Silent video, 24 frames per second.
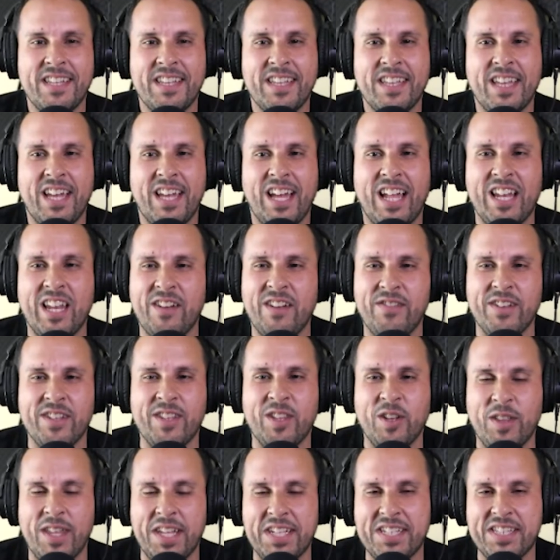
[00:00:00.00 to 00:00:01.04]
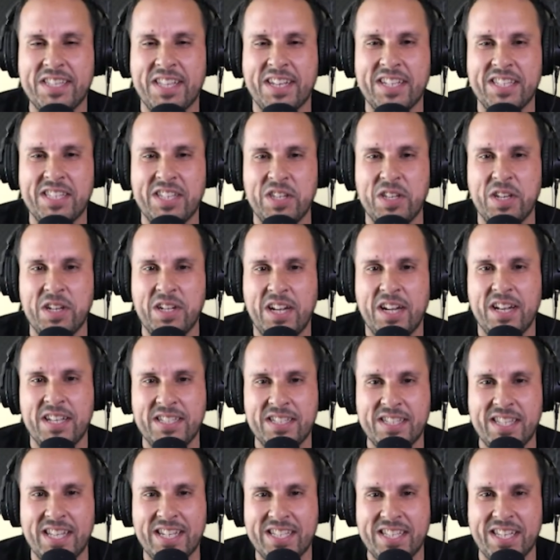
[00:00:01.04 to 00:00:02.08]
I love it though. That's sticking to your guns.
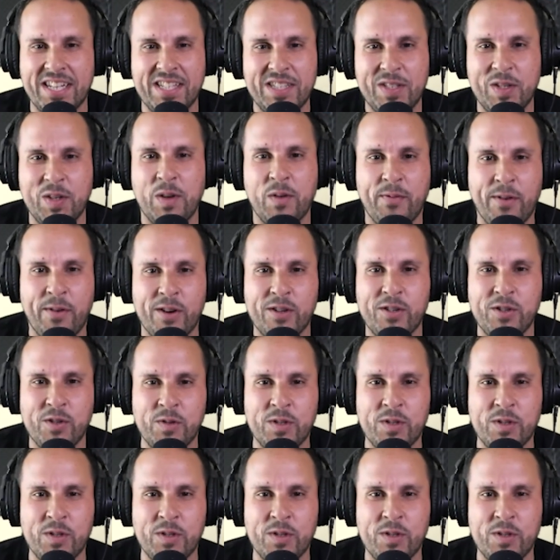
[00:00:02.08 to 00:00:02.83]
That's sticking to your virtues though.